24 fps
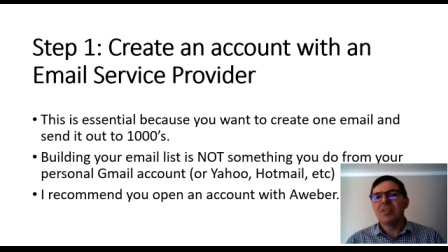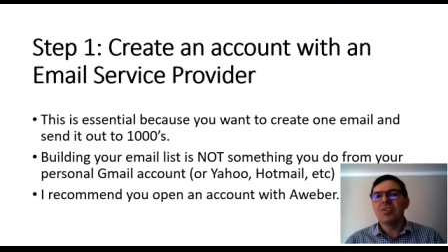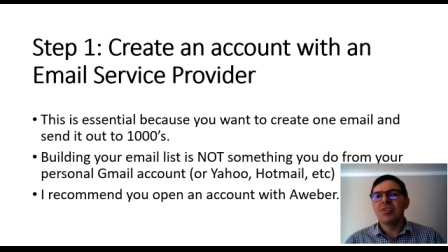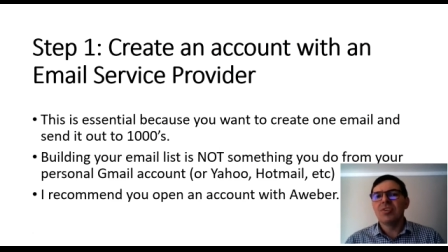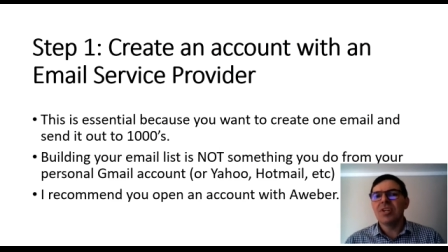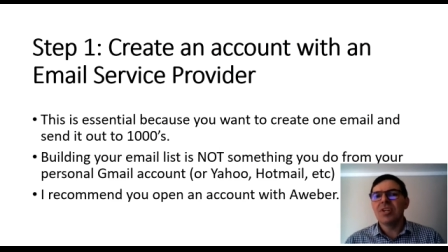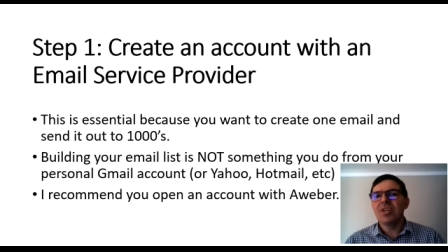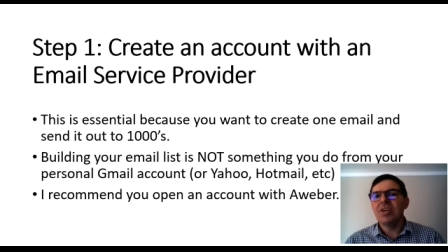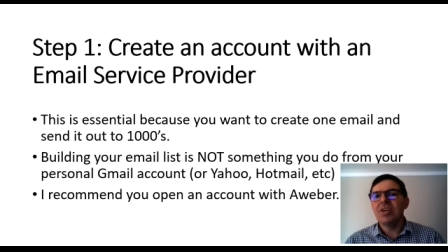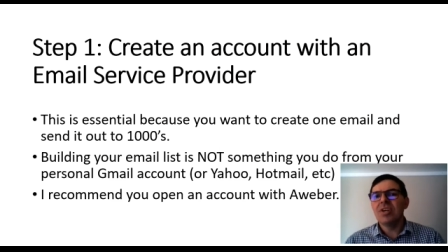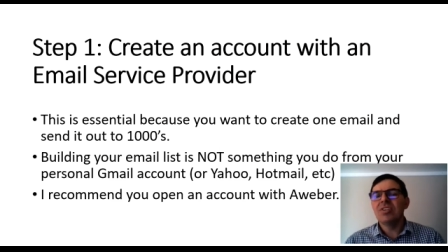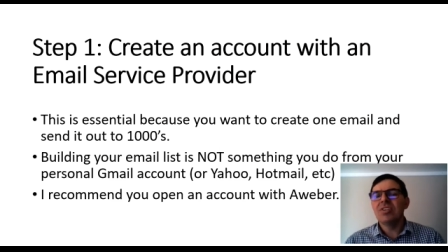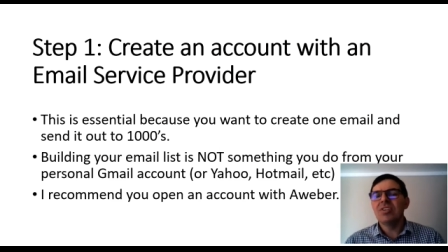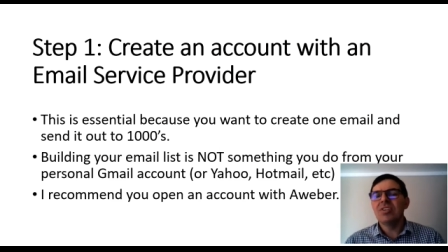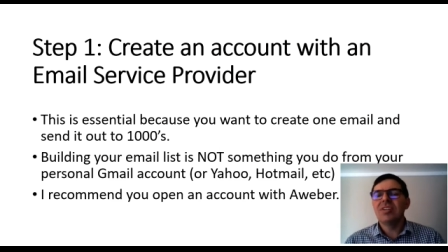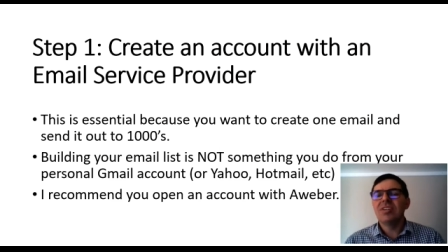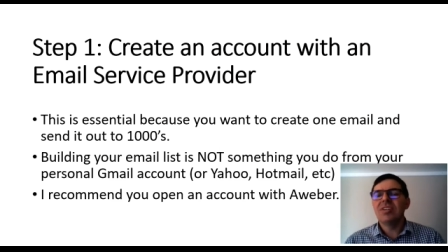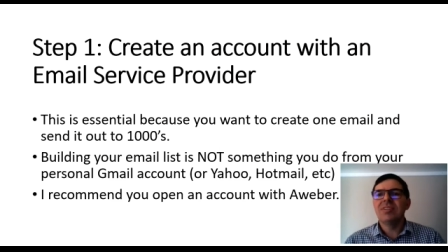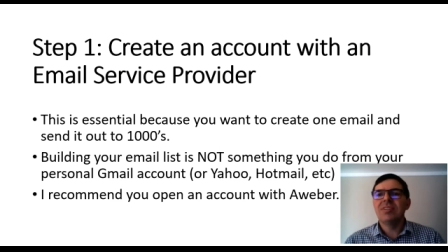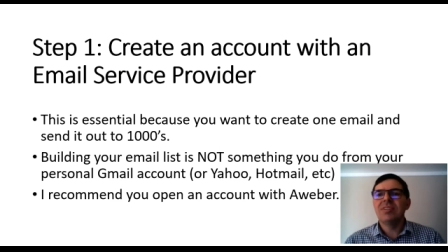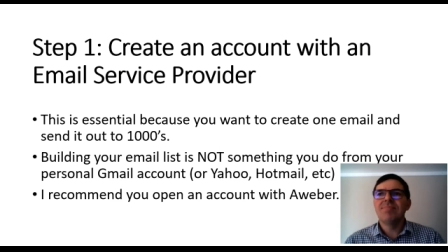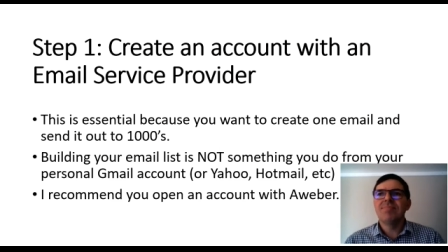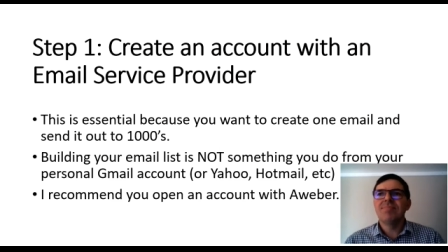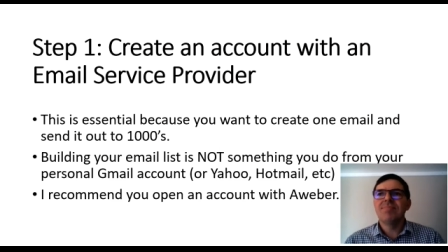you can
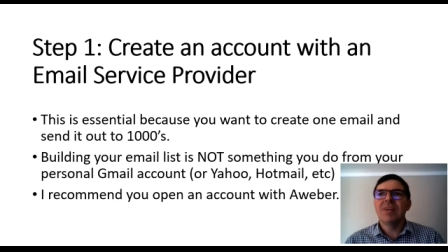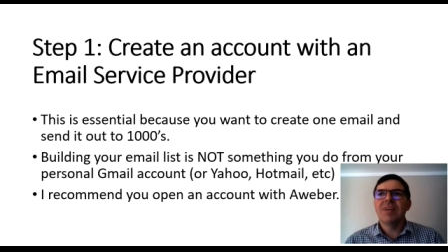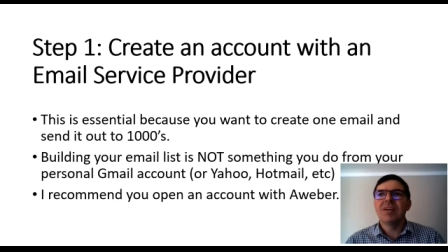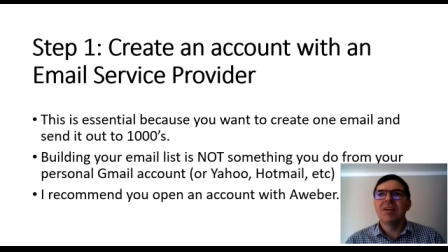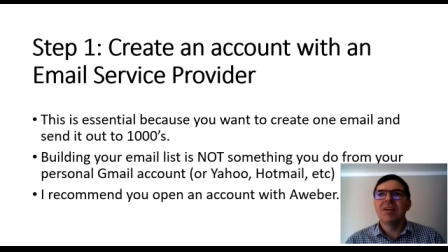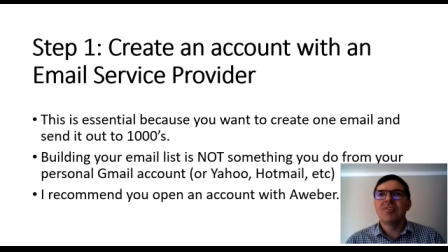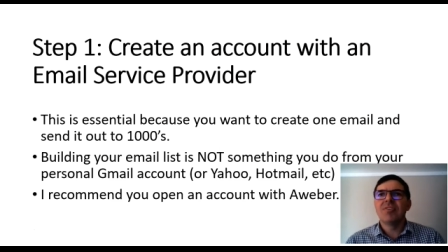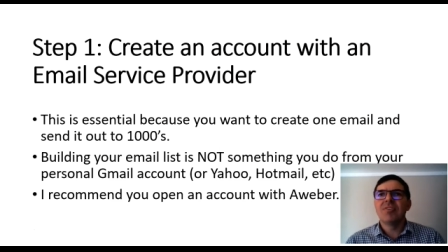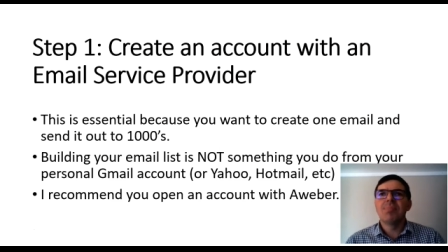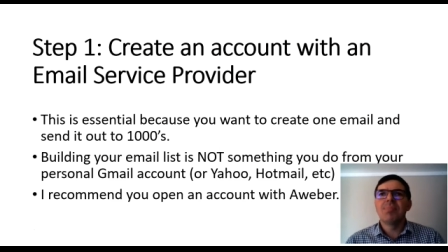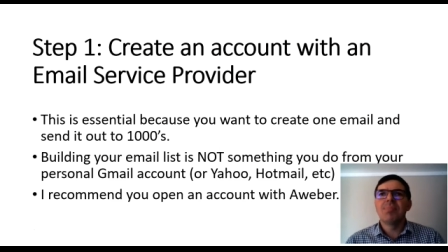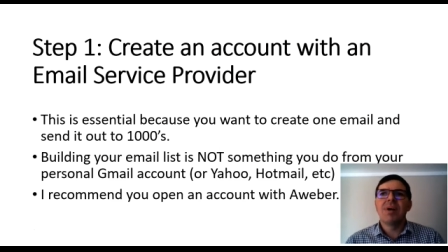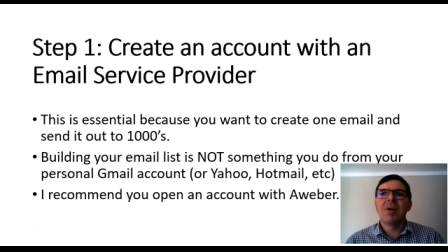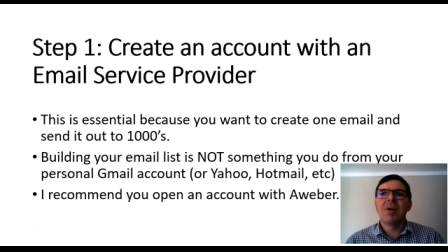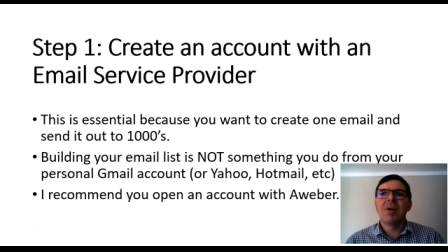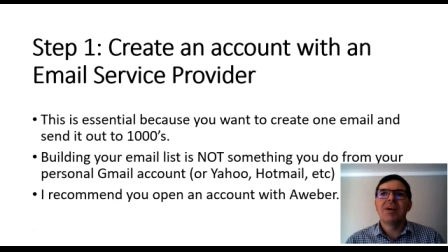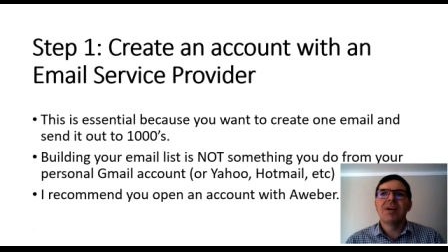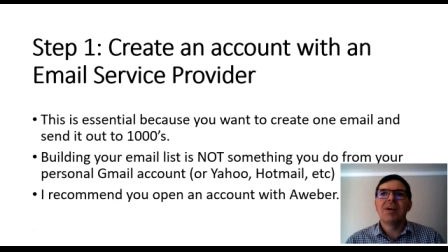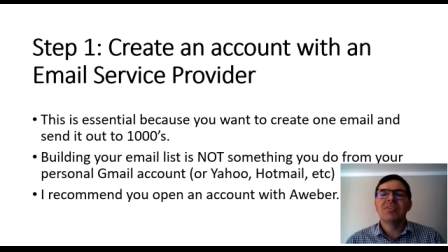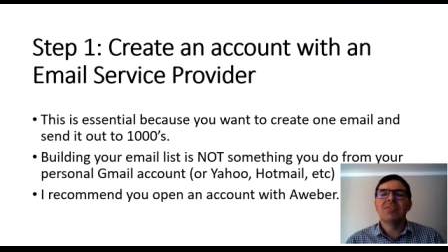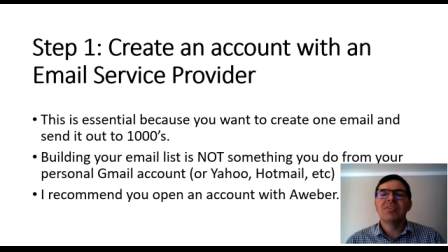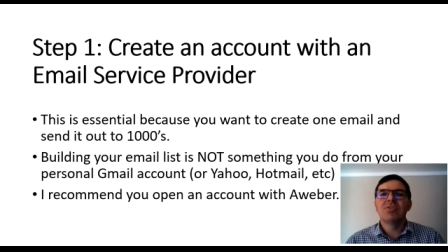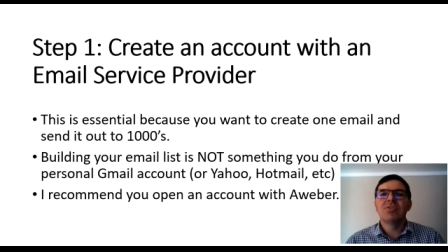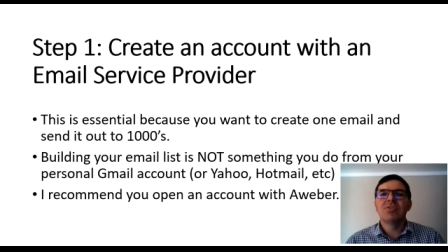only uh,
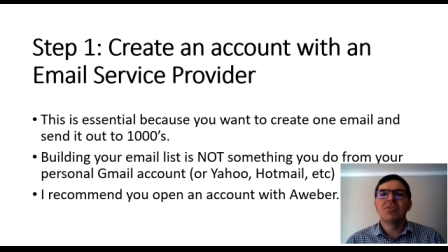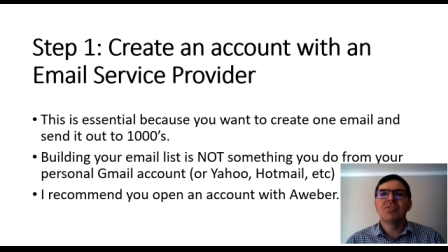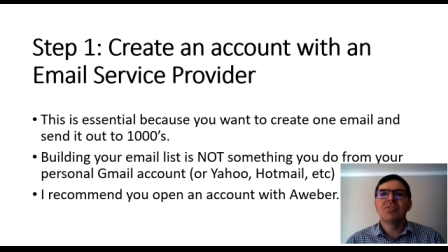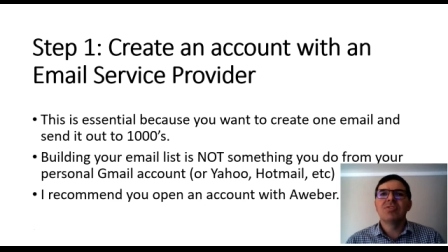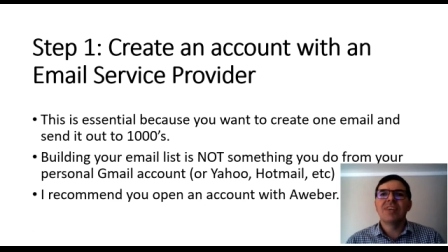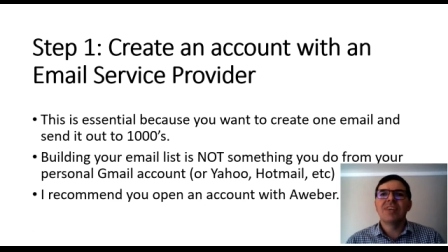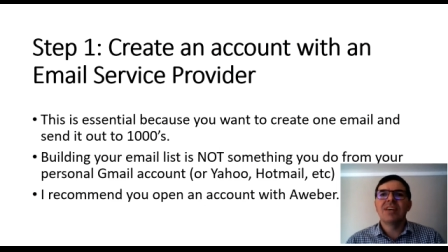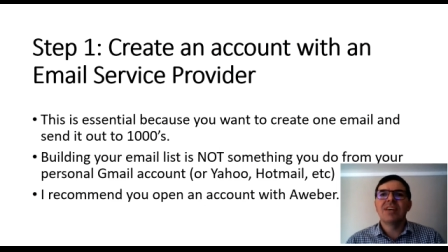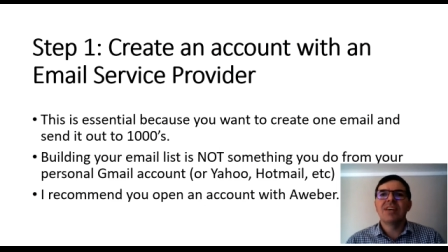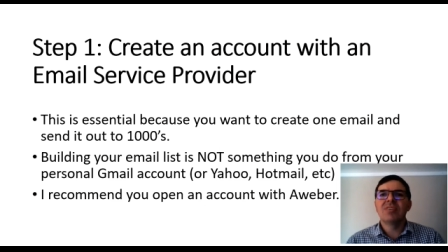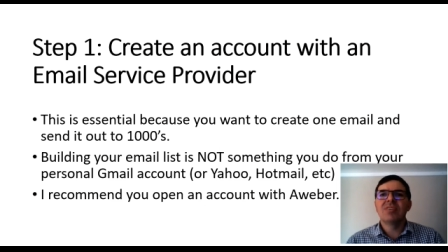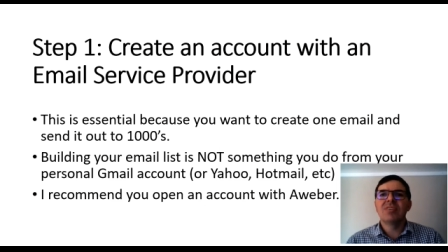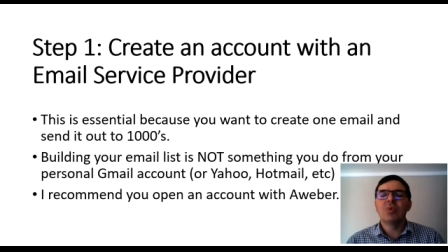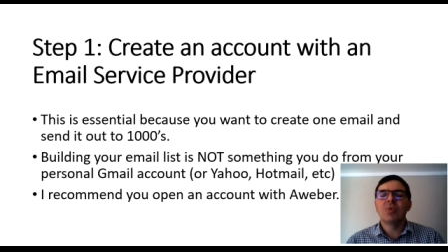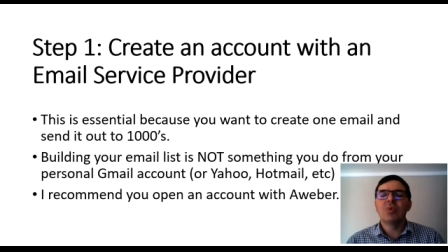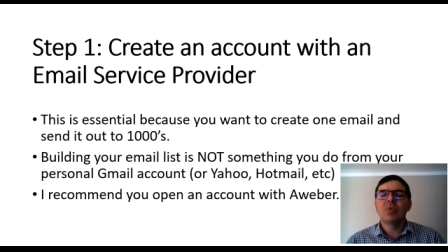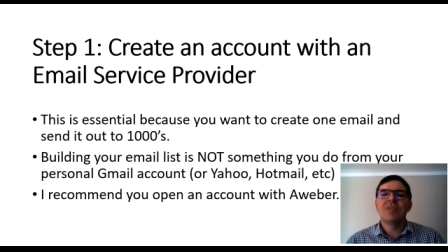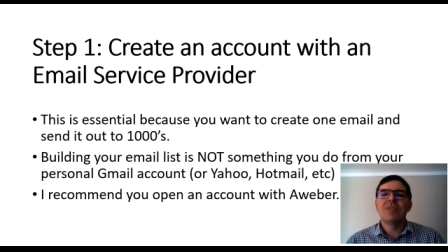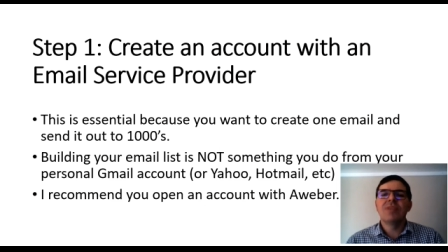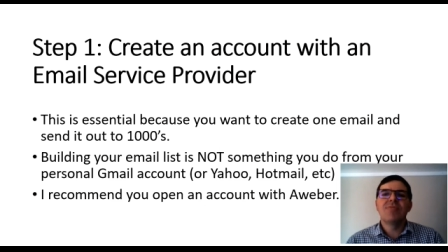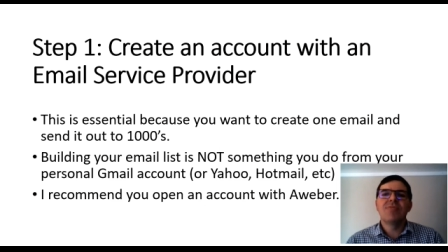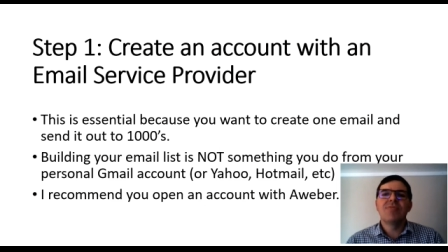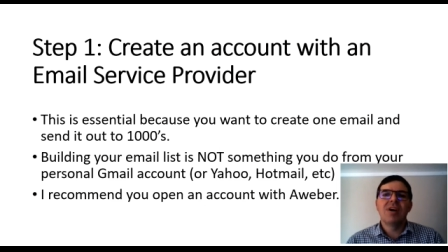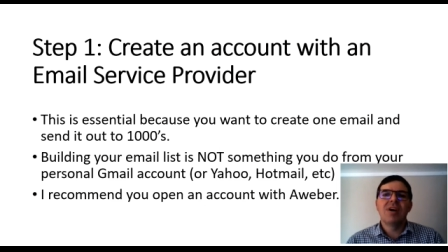reply to say
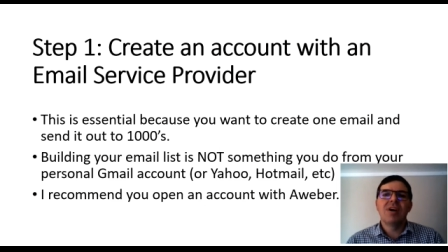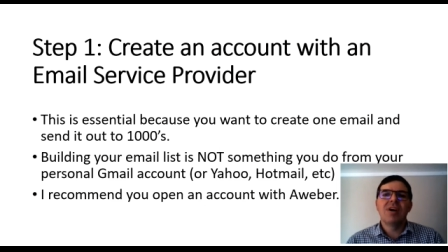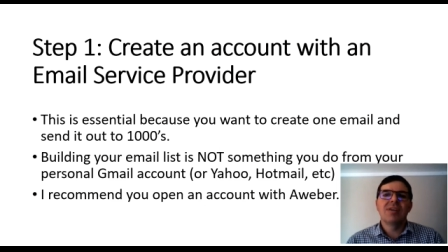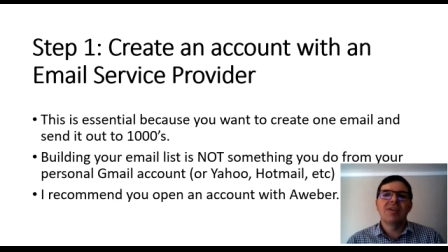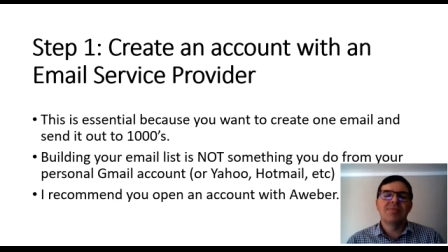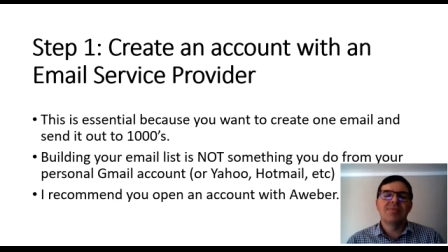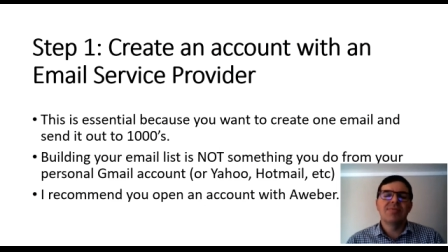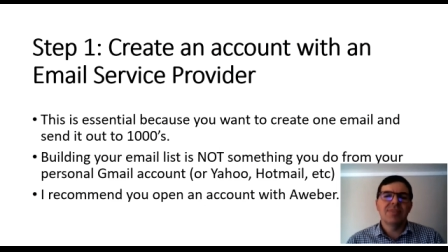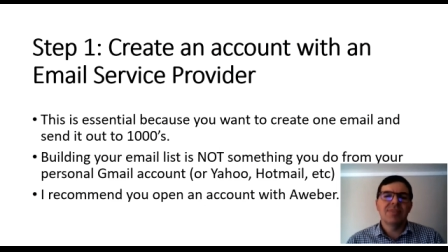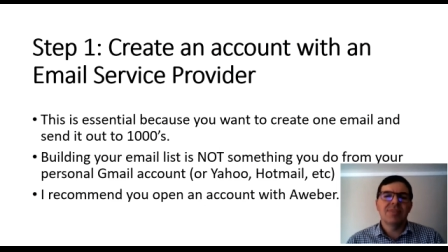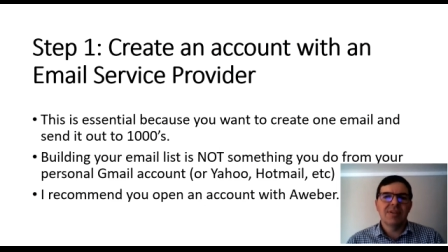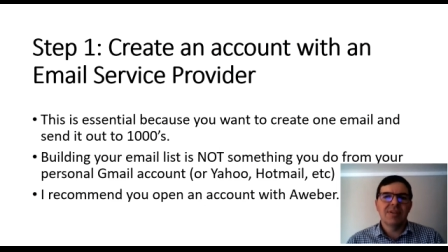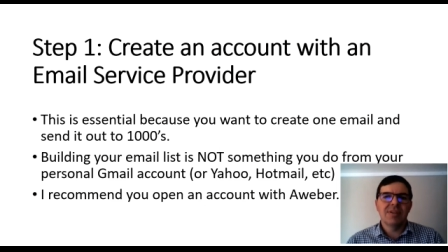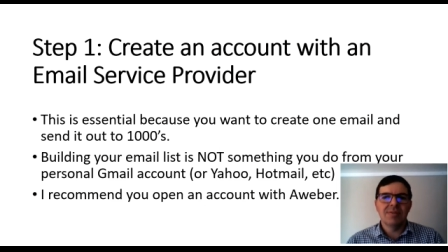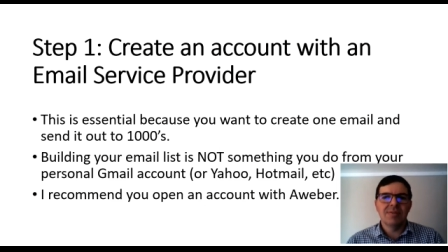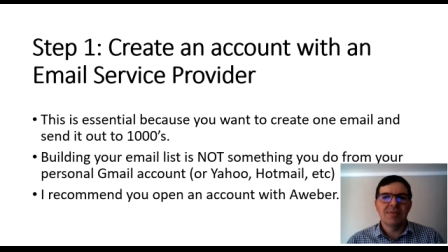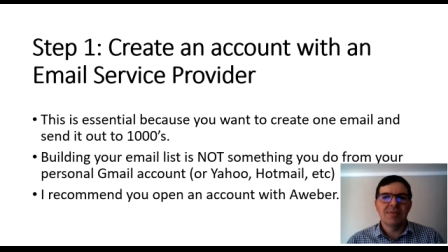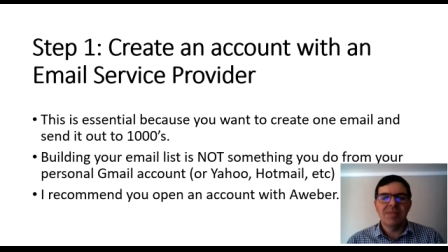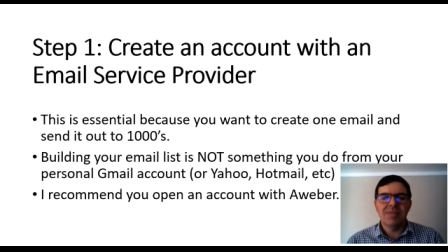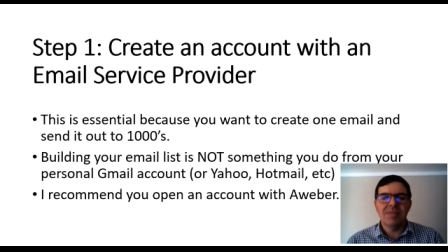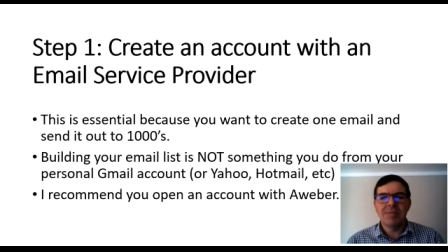25 um,